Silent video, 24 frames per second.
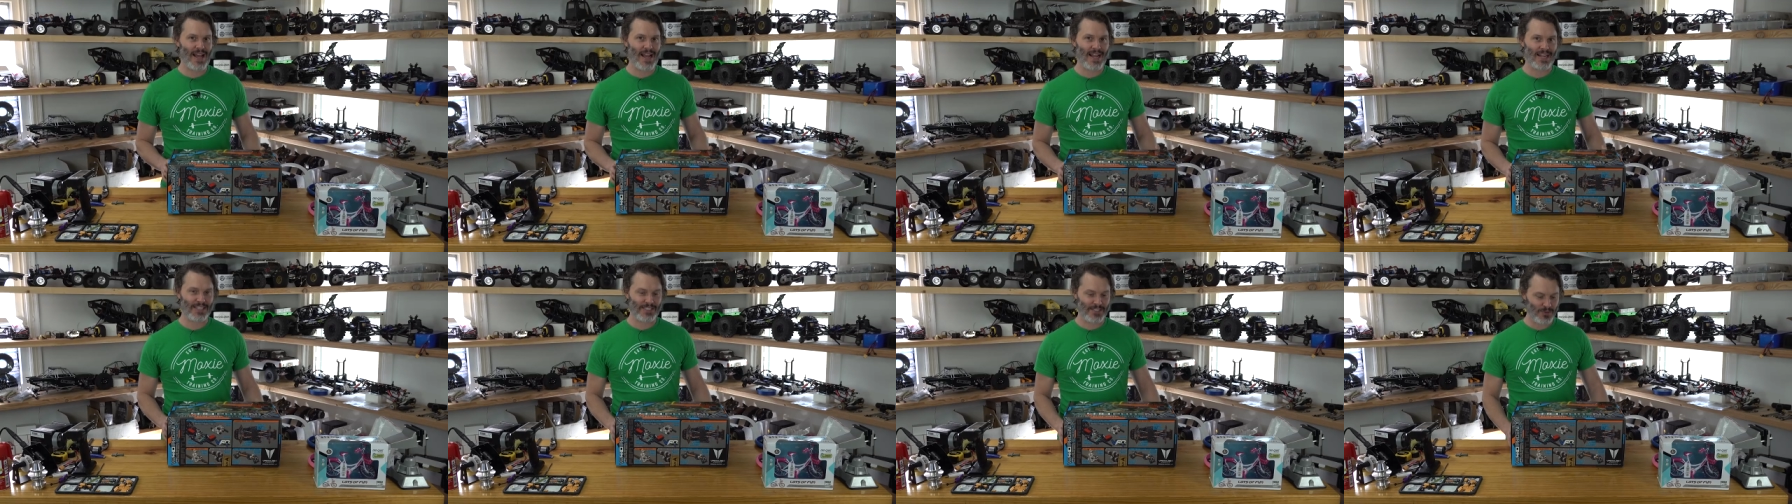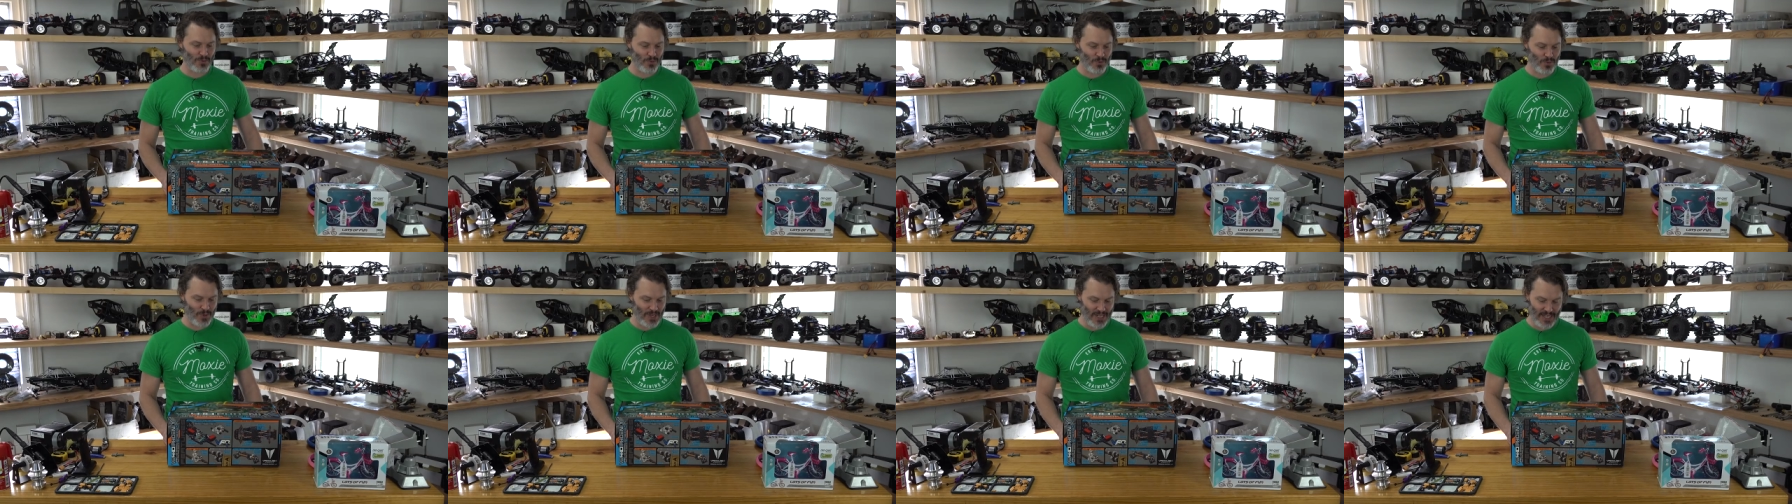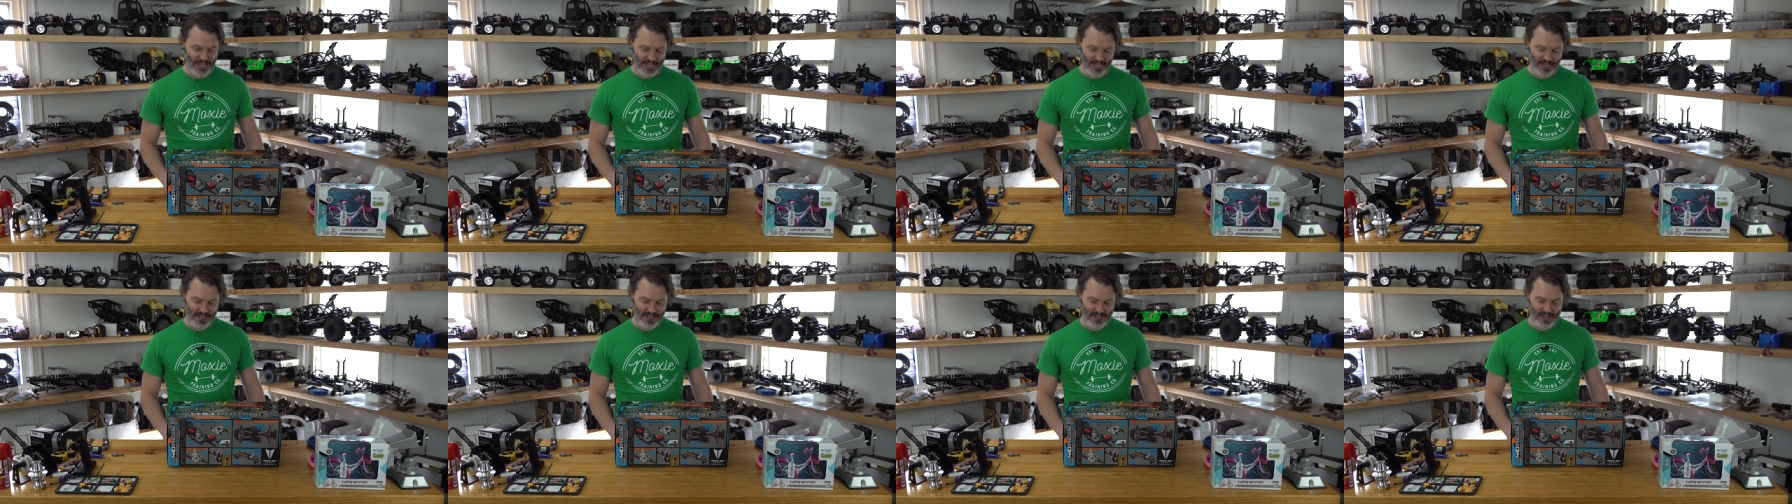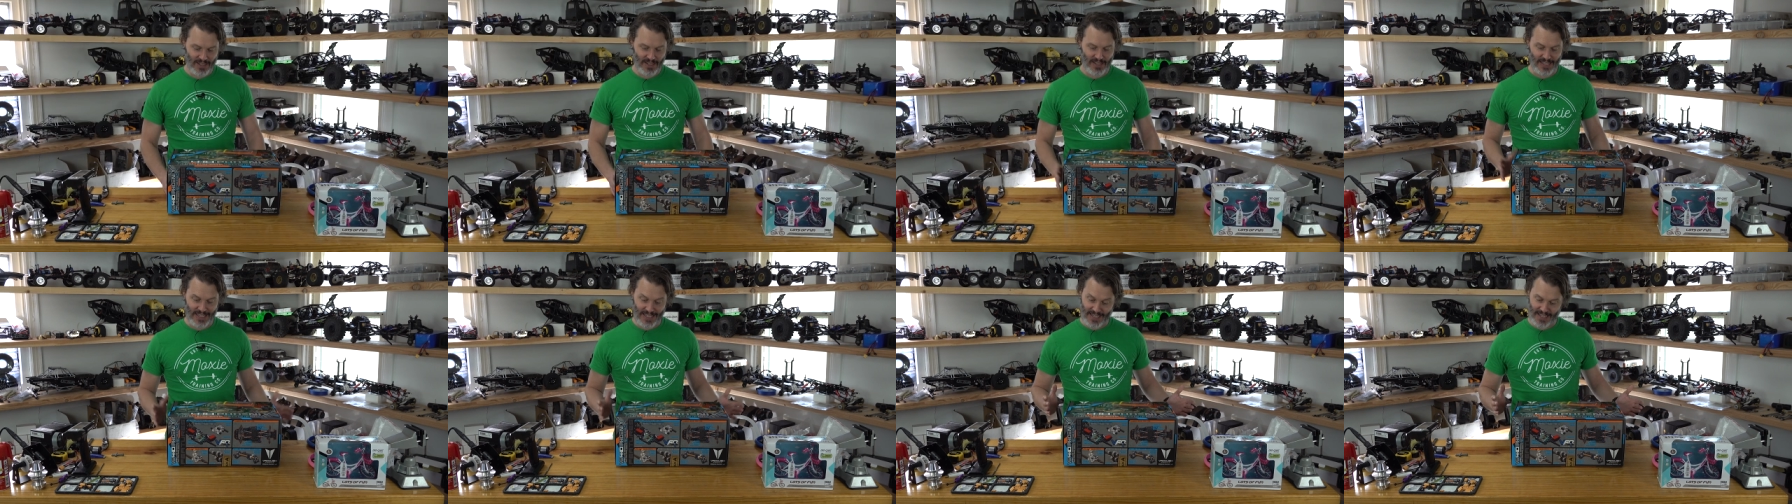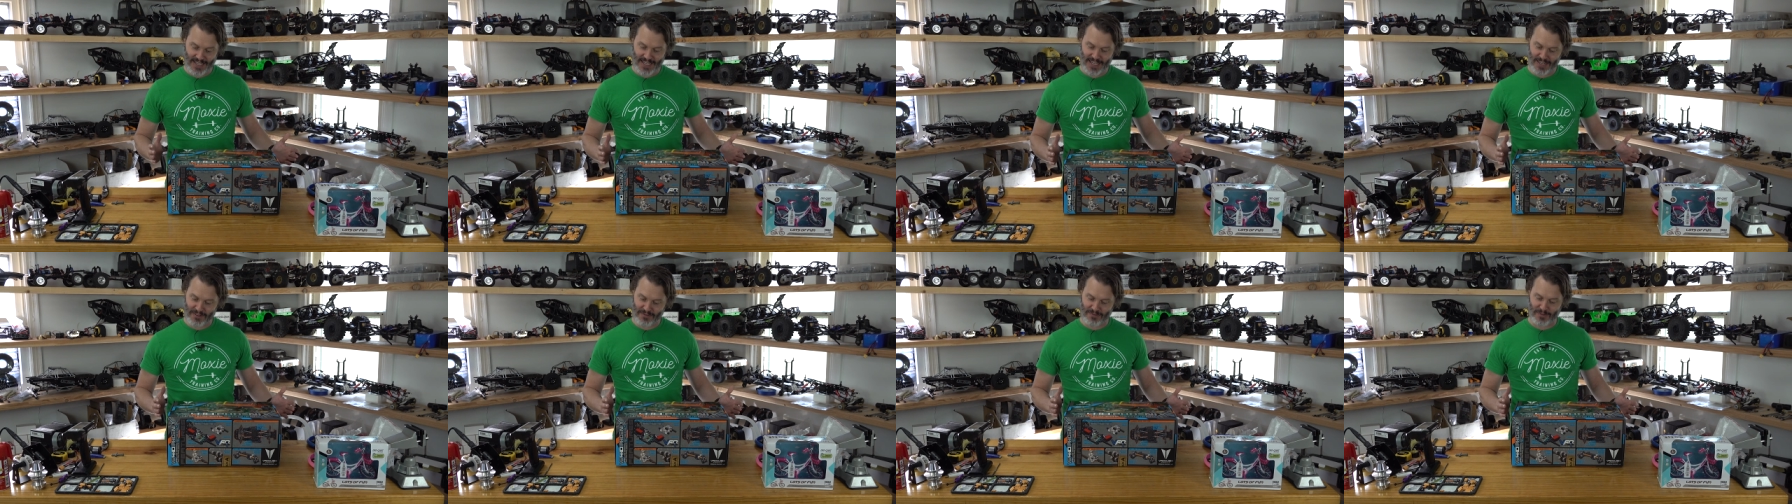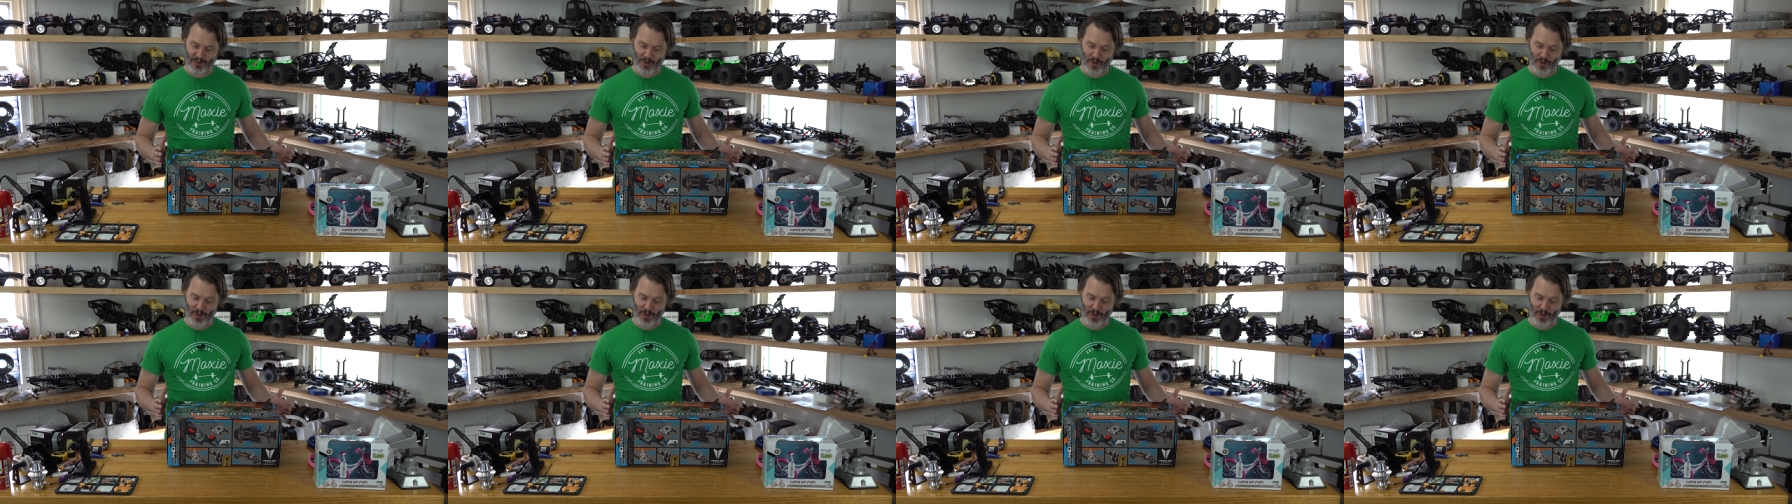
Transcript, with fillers: axle rig in a kit